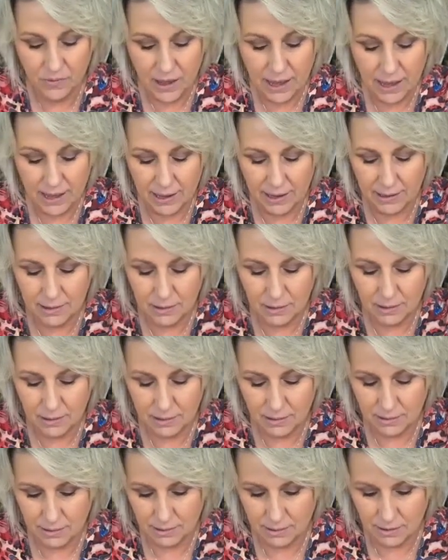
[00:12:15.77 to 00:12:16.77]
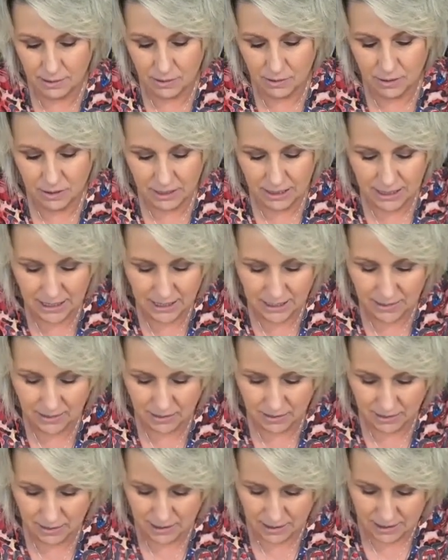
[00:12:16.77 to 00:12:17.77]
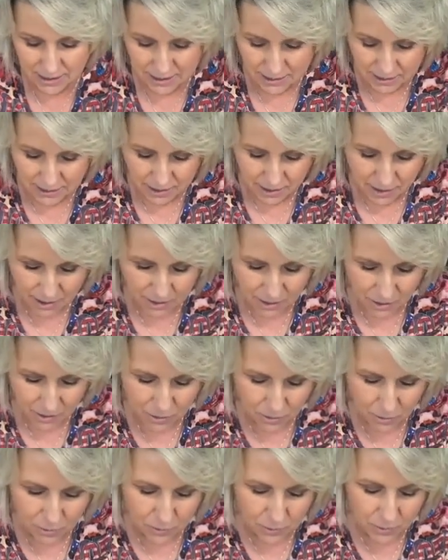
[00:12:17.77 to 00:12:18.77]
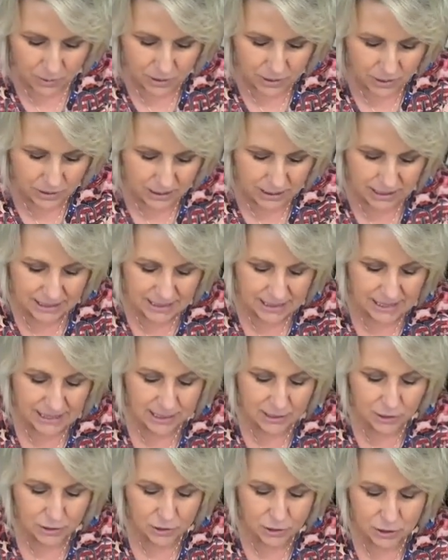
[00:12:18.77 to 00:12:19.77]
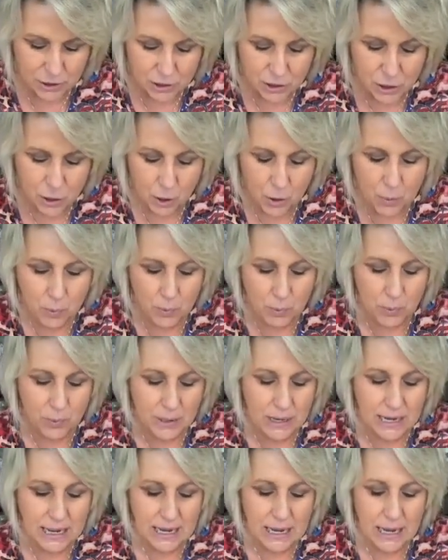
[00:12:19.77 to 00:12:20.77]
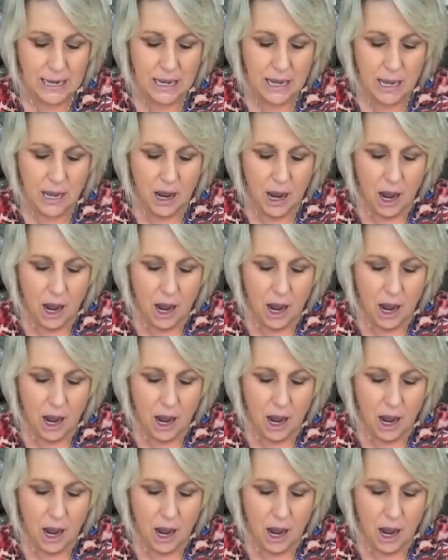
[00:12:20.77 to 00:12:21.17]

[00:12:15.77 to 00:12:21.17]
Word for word: vine on it. Oh, goodness, these are so pretty.